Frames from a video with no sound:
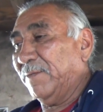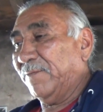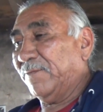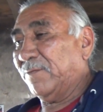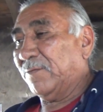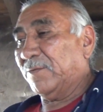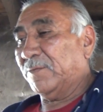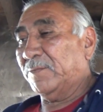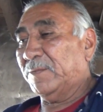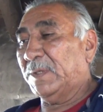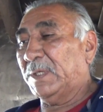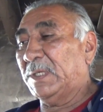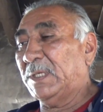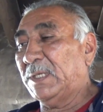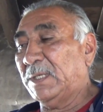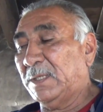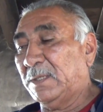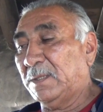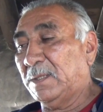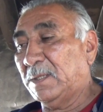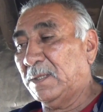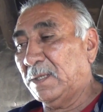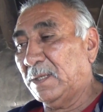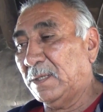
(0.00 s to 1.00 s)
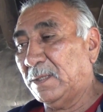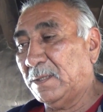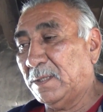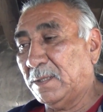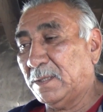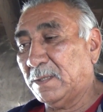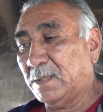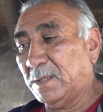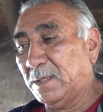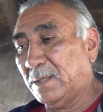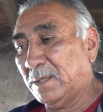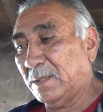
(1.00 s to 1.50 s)
for me in
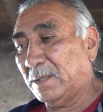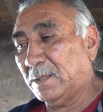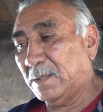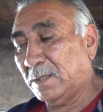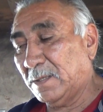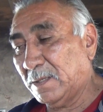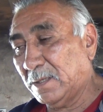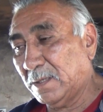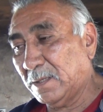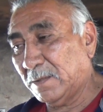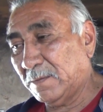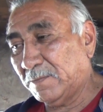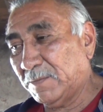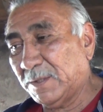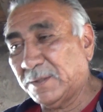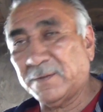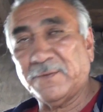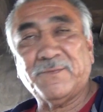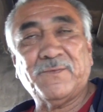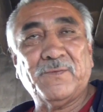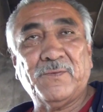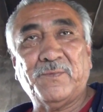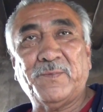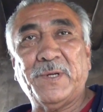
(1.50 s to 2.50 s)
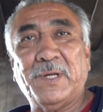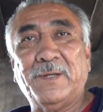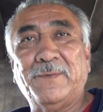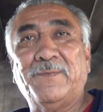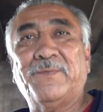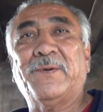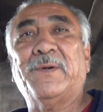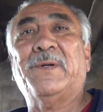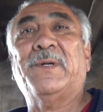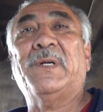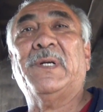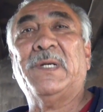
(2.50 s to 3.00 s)
your beautiful
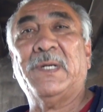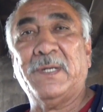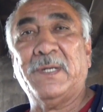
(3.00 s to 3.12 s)
paper.